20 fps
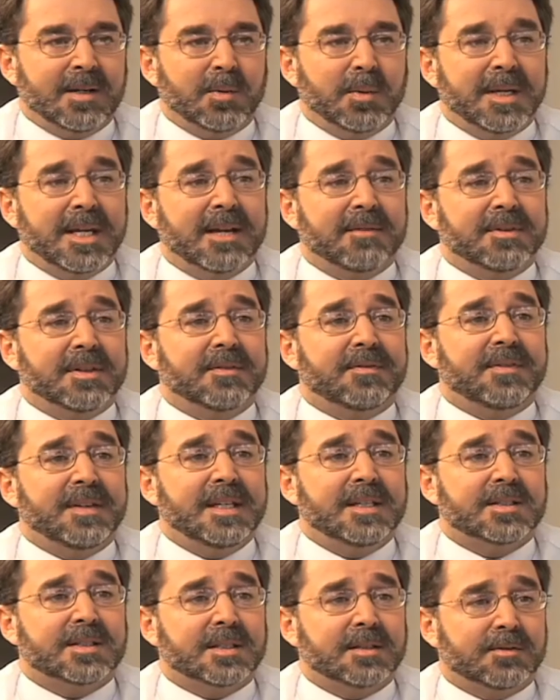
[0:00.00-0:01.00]
We have the
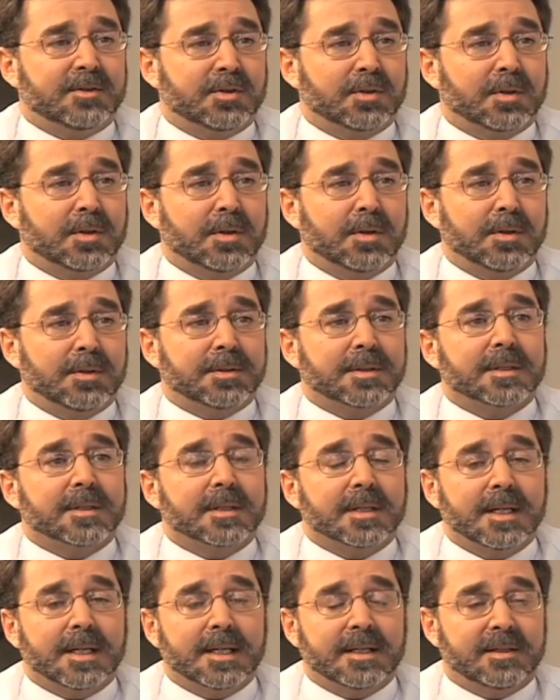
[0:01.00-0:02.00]
Feast of
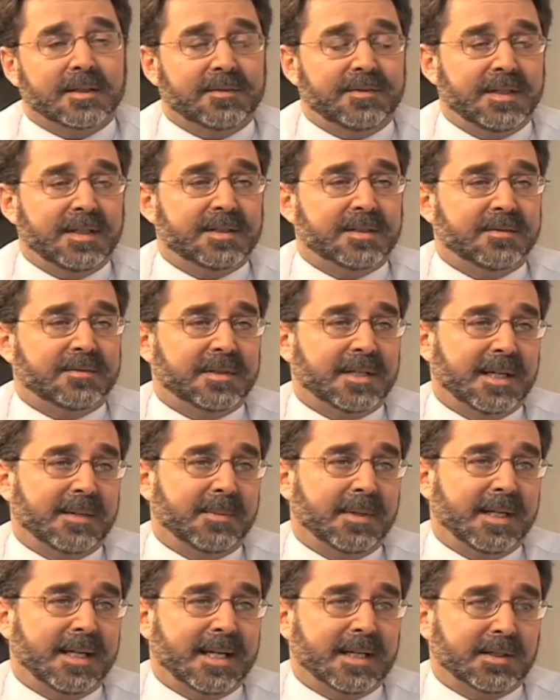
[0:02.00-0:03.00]
Sukkot, the Feast of
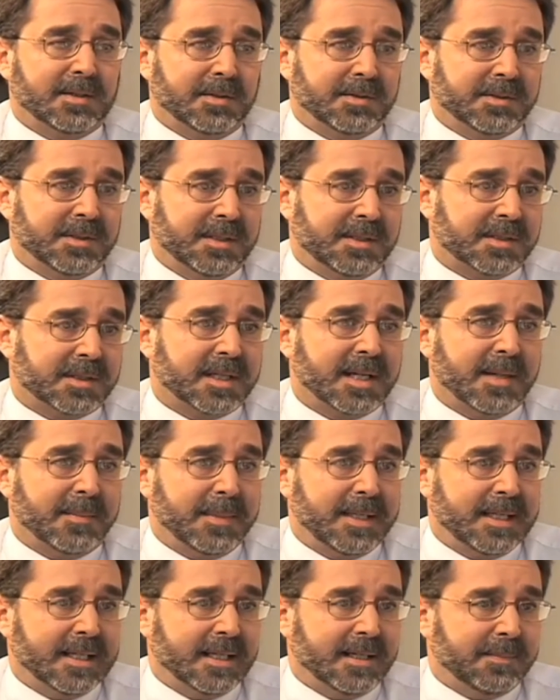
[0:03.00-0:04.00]
Tabernacles. It's
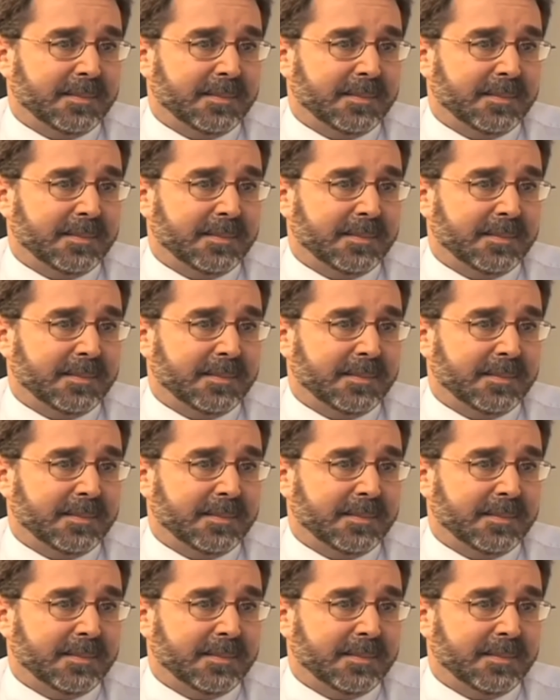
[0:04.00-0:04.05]
coming